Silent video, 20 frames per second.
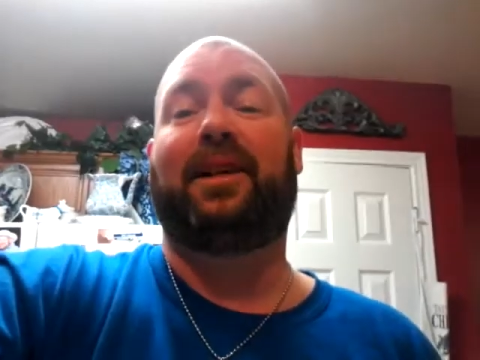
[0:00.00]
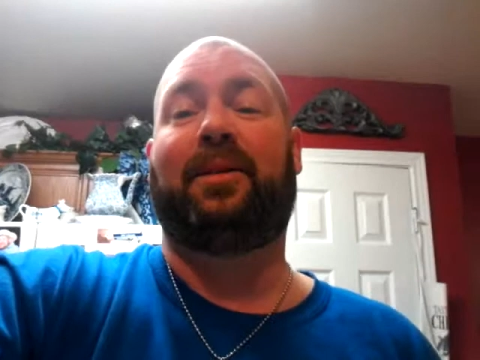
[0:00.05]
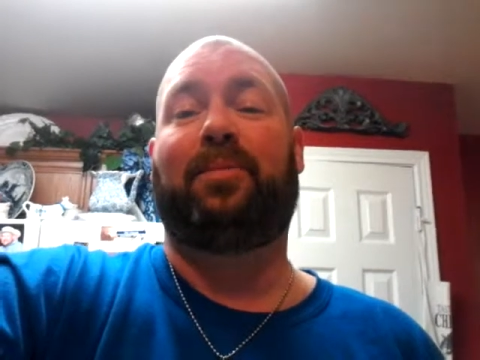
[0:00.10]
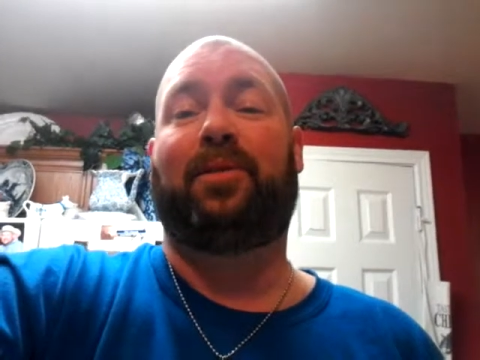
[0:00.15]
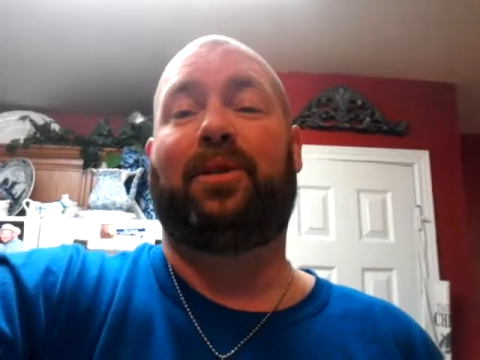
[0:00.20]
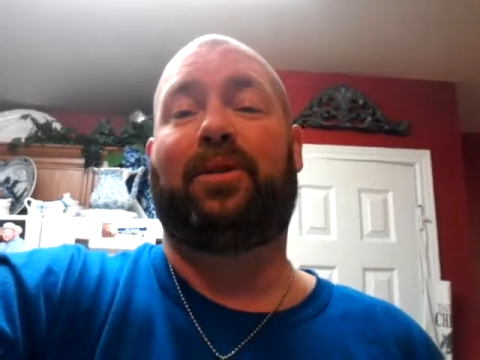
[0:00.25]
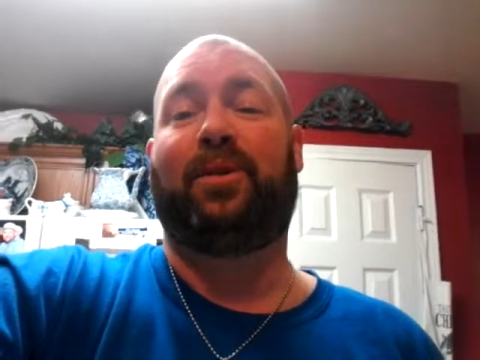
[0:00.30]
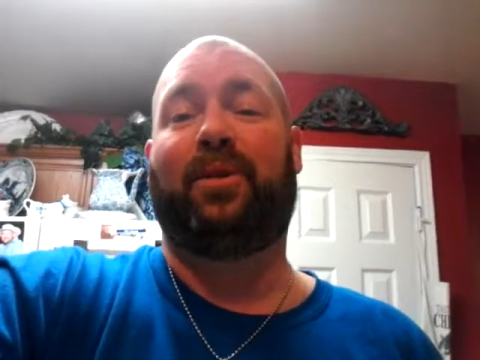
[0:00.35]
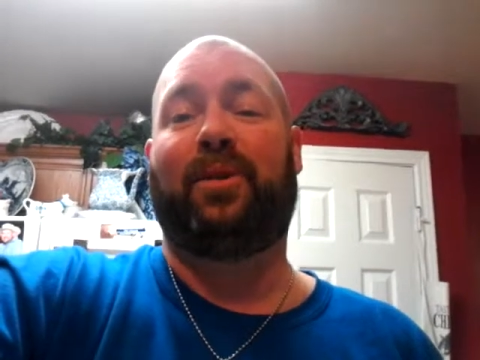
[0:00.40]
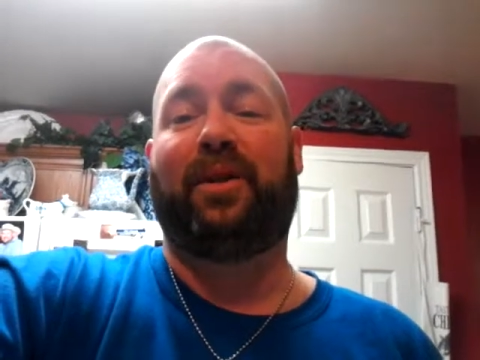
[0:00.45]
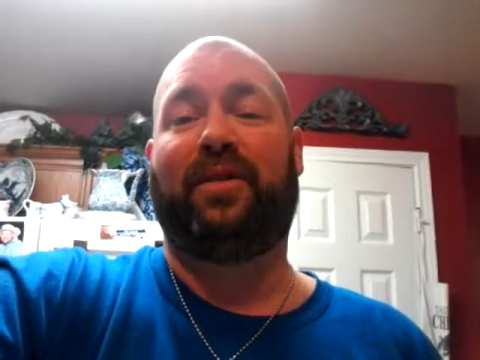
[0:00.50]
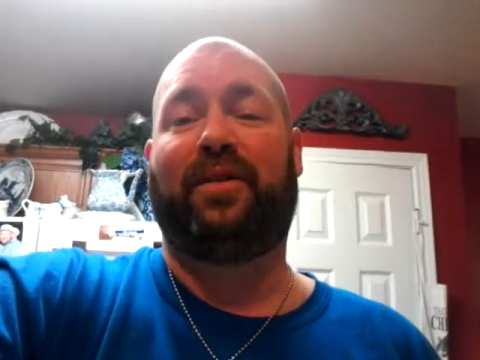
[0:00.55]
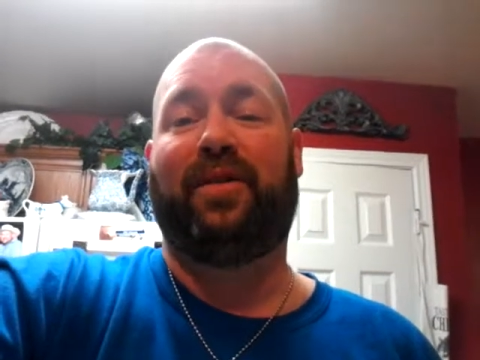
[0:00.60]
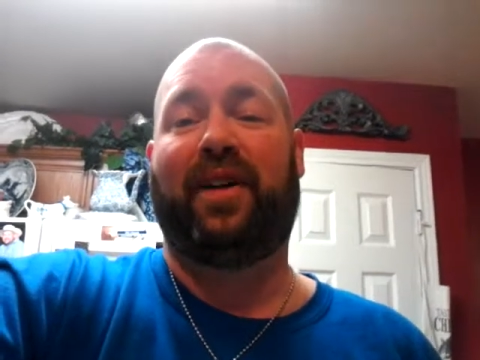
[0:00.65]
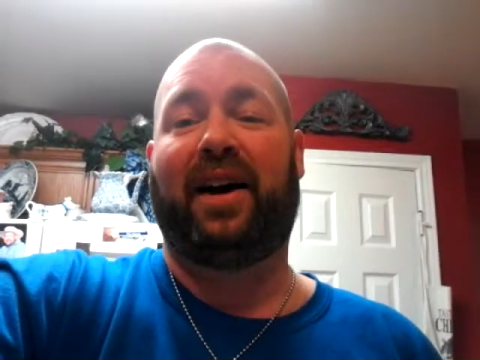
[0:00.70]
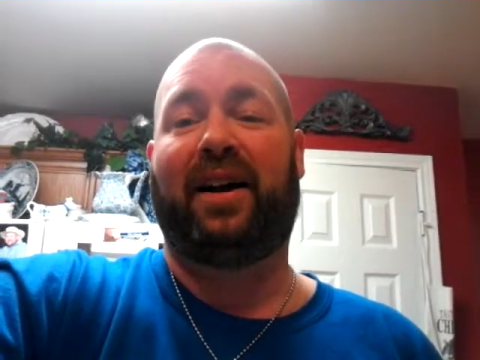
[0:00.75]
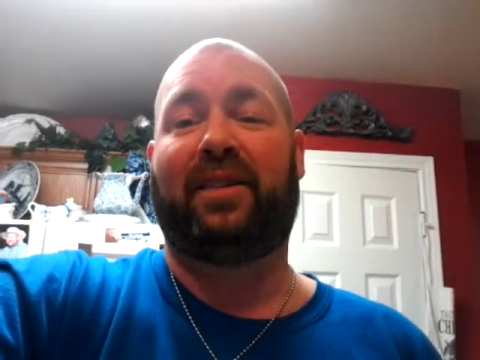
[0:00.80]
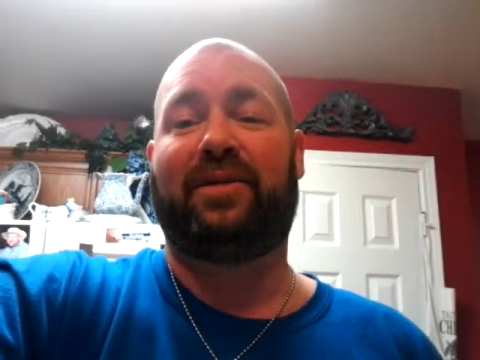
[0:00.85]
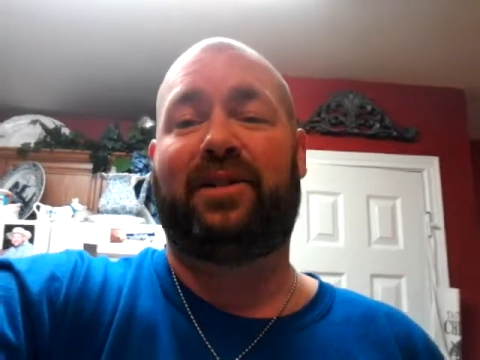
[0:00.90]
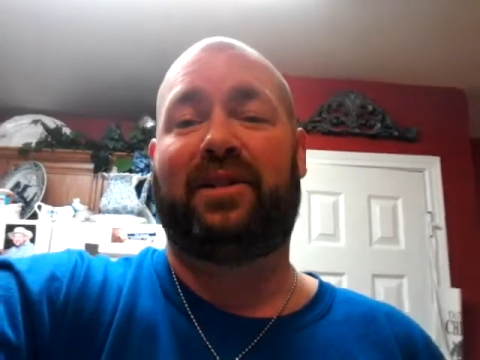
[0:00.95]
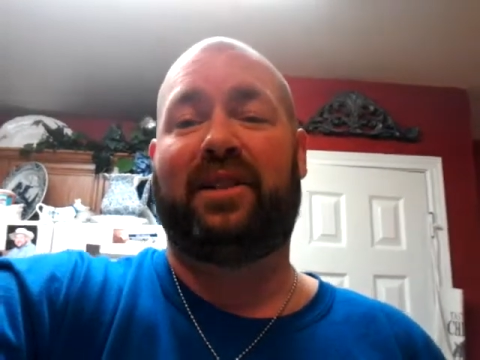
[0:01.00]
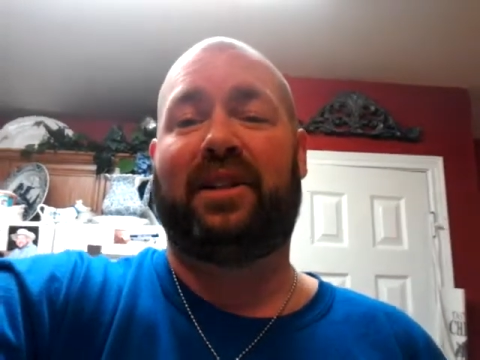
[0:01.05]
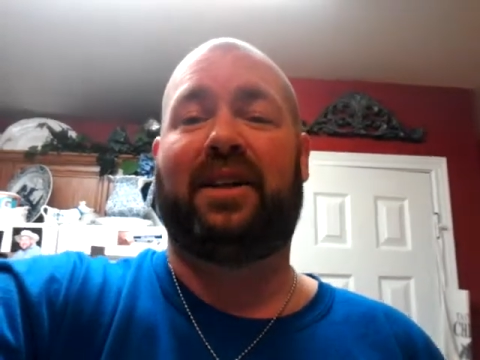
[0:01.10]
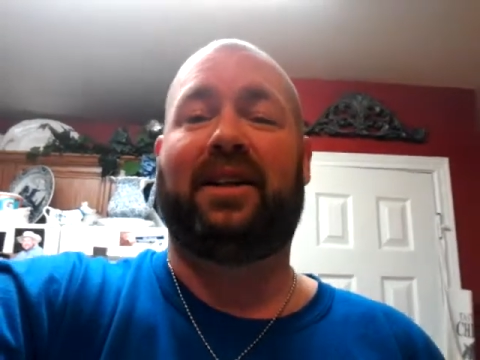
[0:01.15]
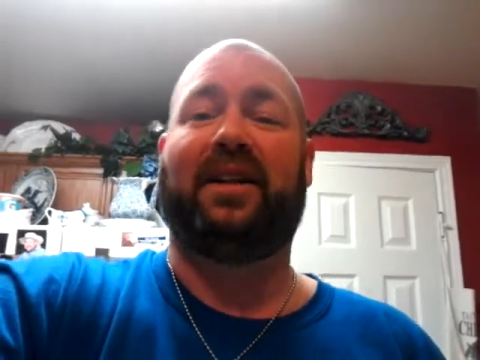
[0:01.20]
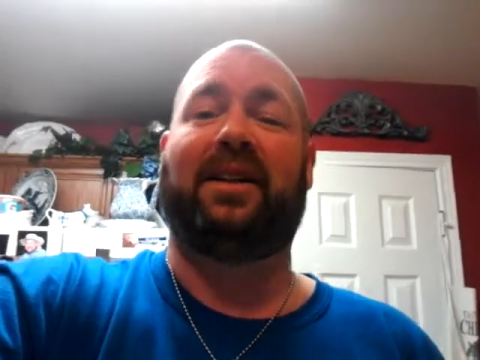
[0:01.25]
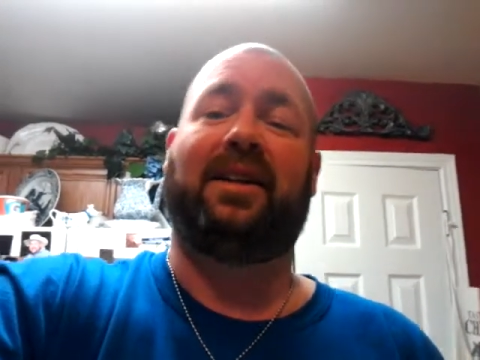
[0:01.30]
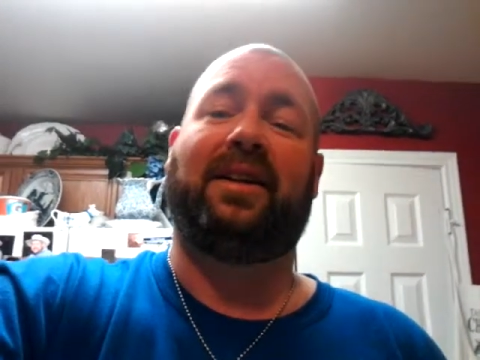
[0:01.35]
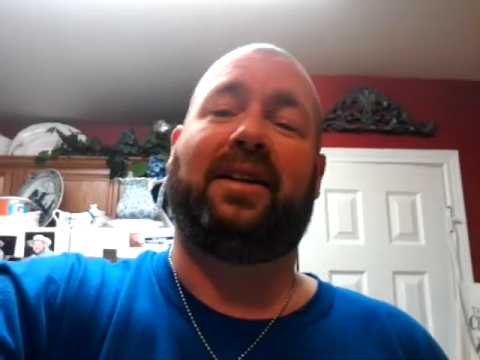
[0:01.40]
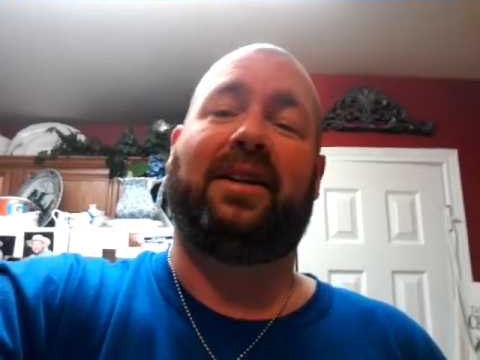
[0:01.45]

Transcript: up the 25 cent